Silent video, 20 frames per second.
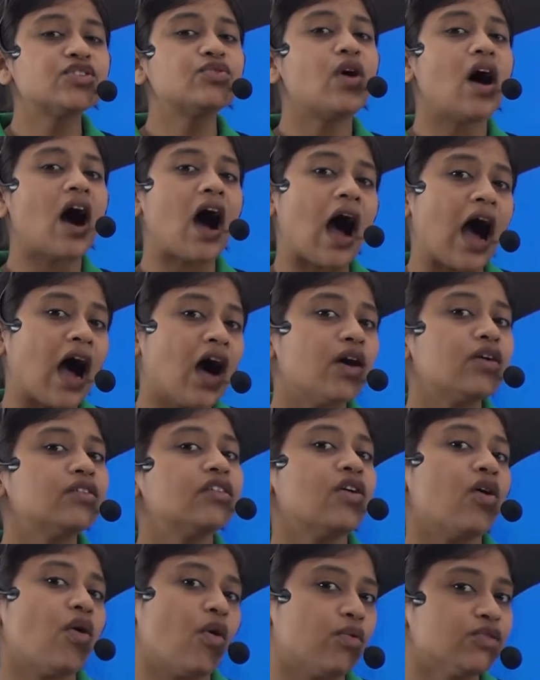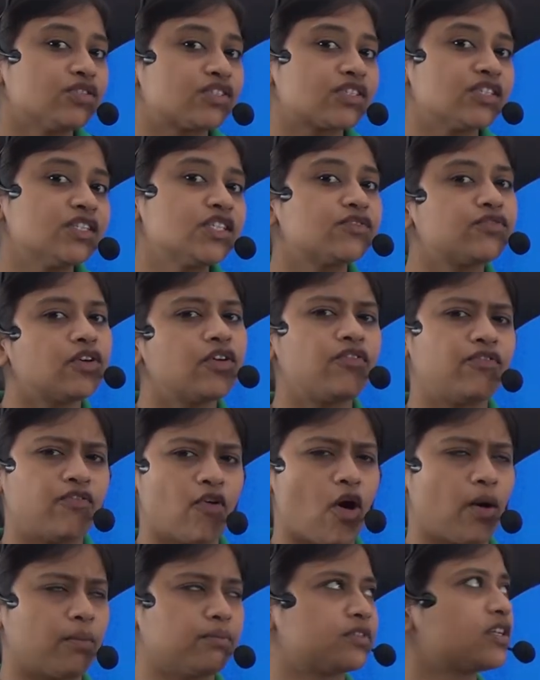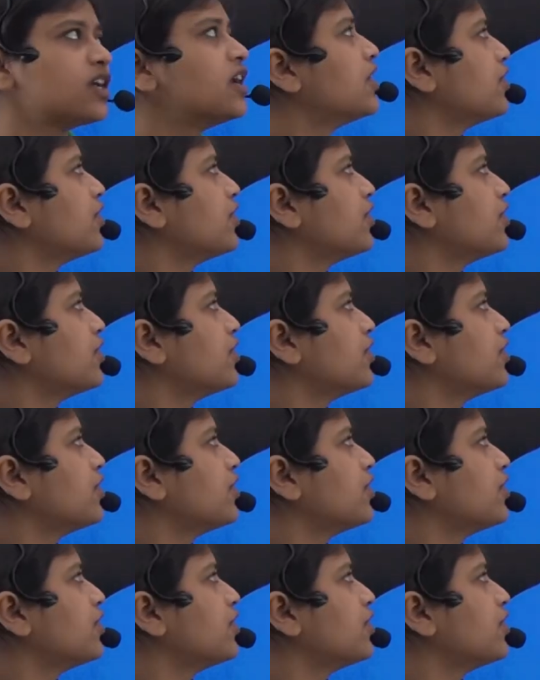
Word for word: to how the oceans were formed,